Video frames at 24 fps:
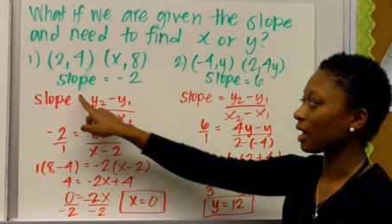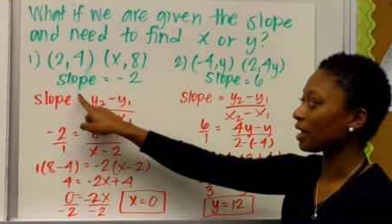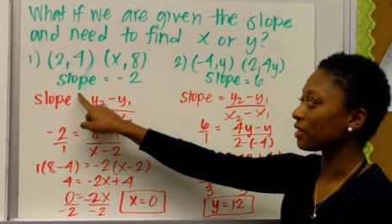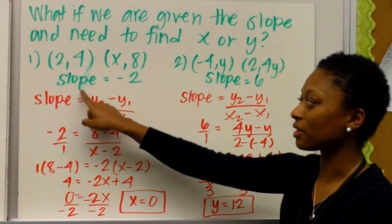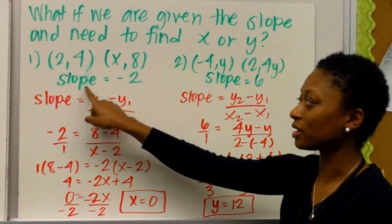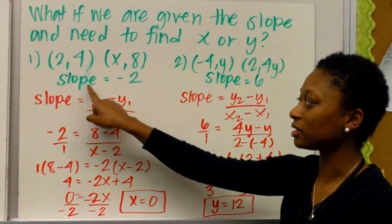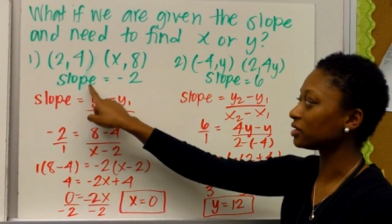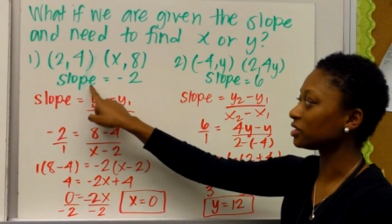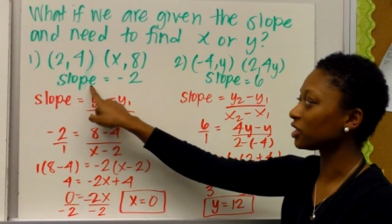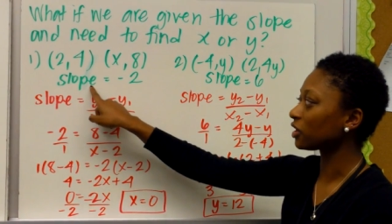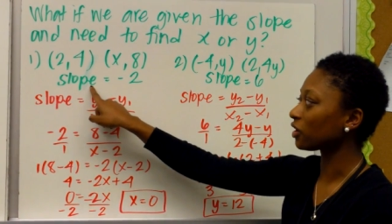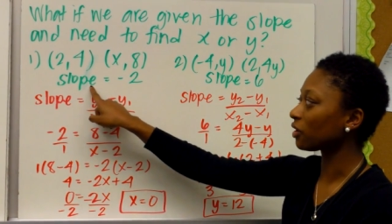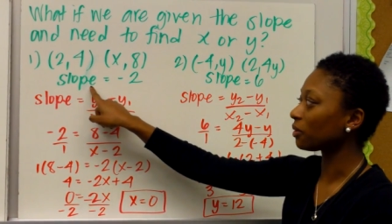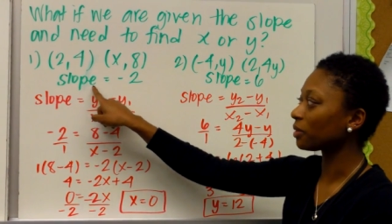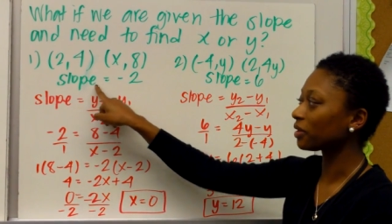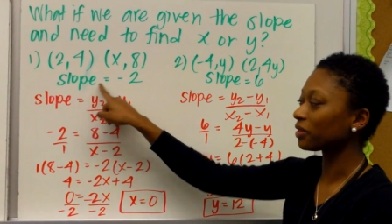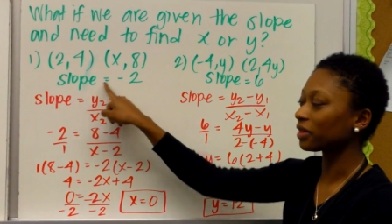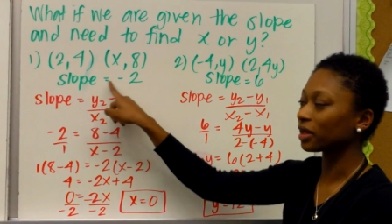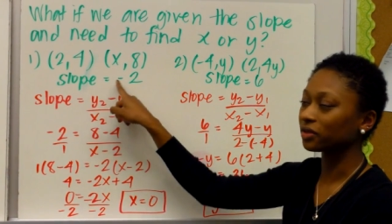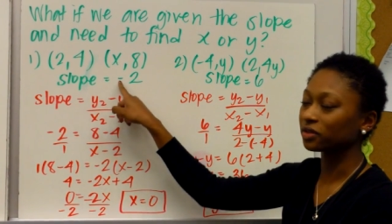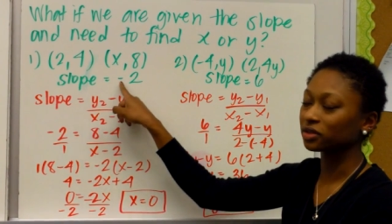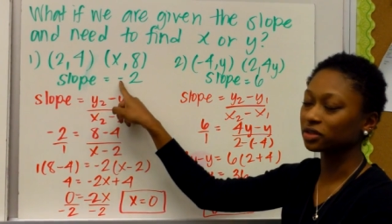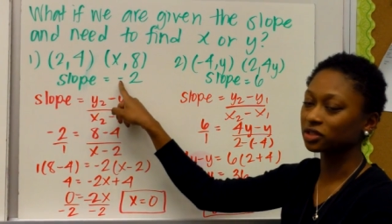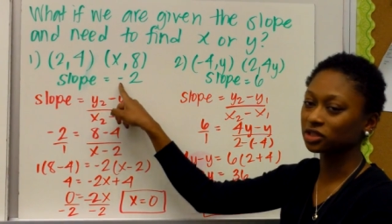and they tell
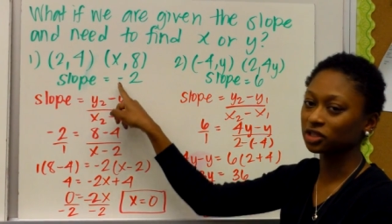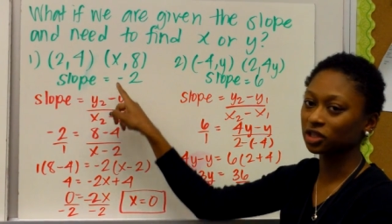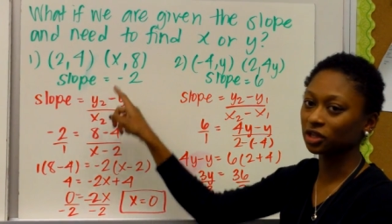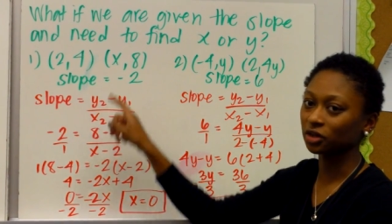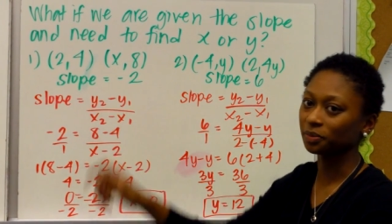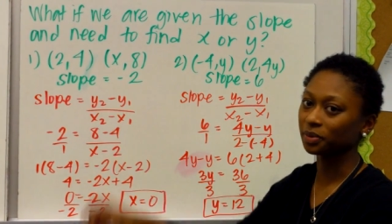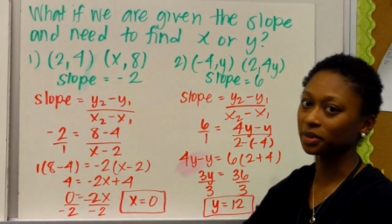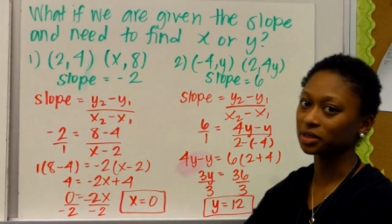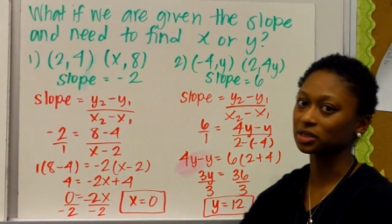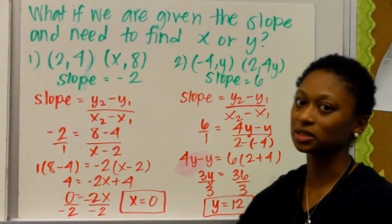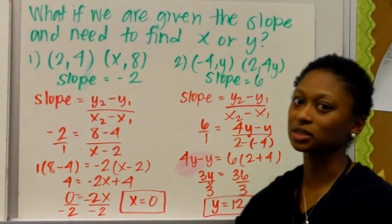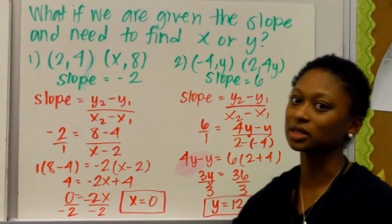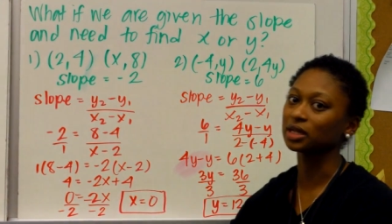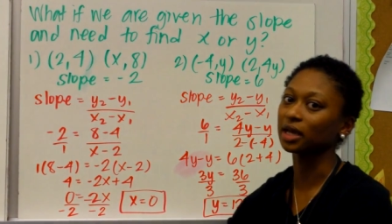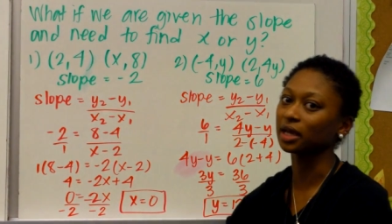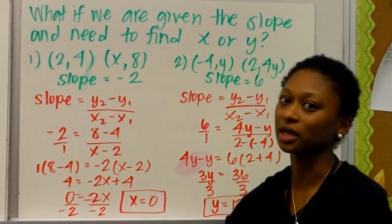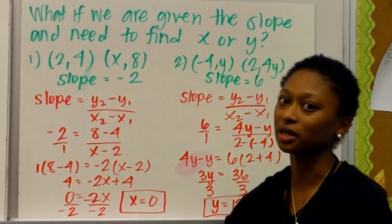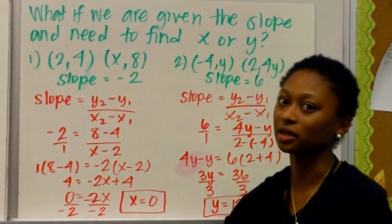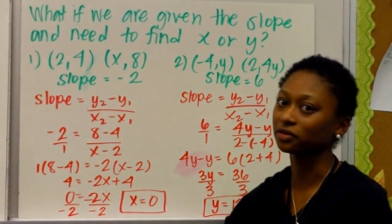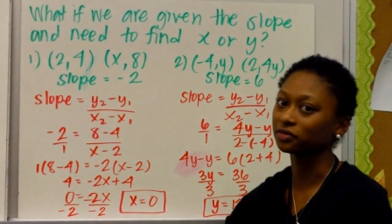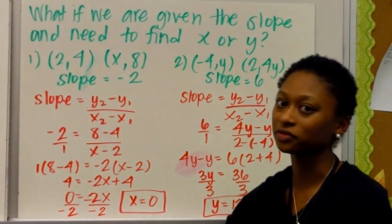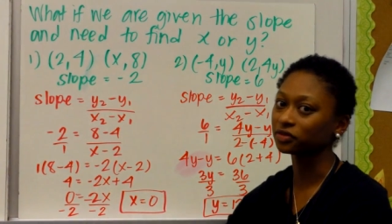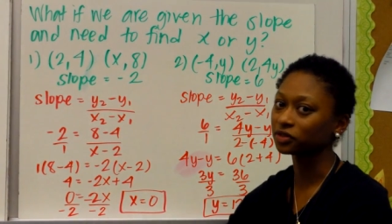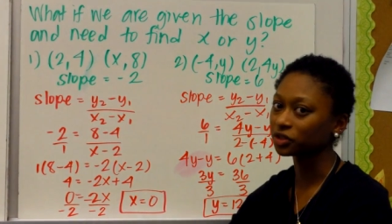me that the slope is
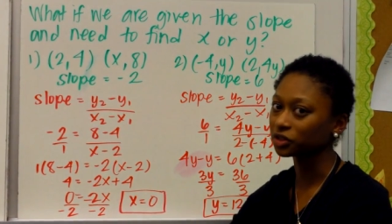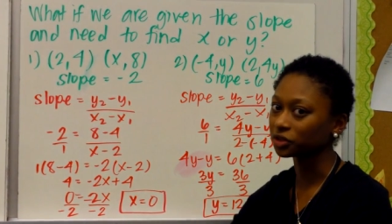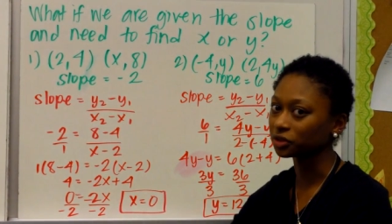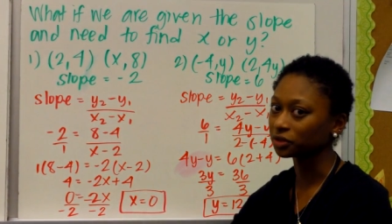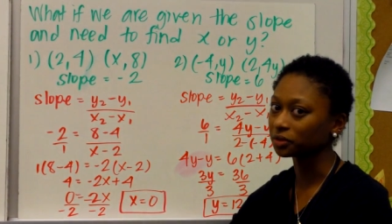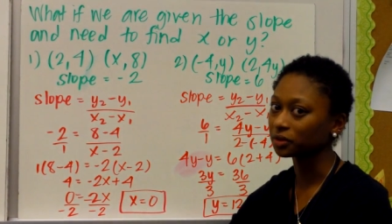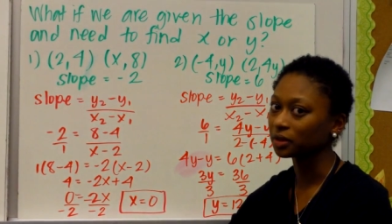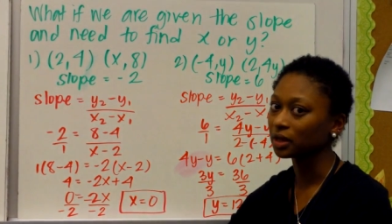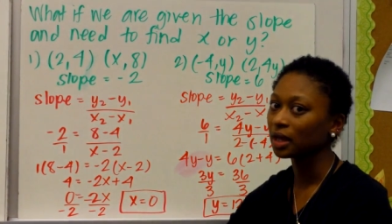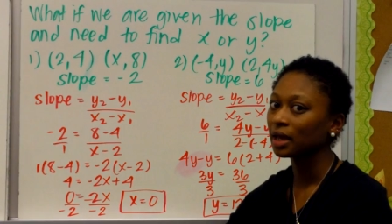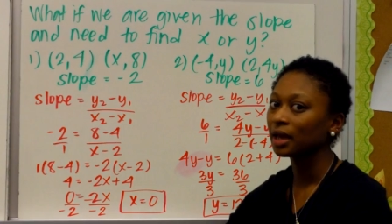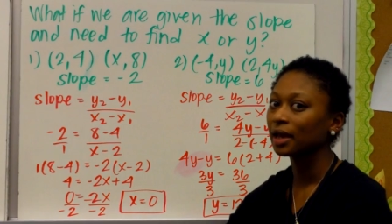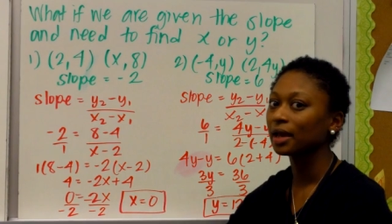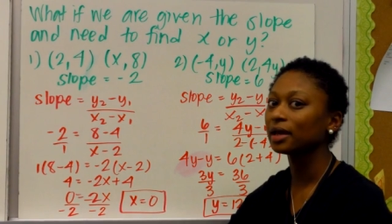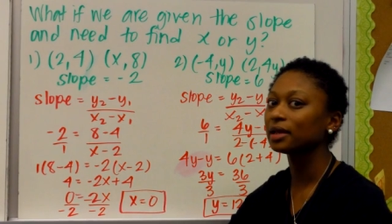negative 2.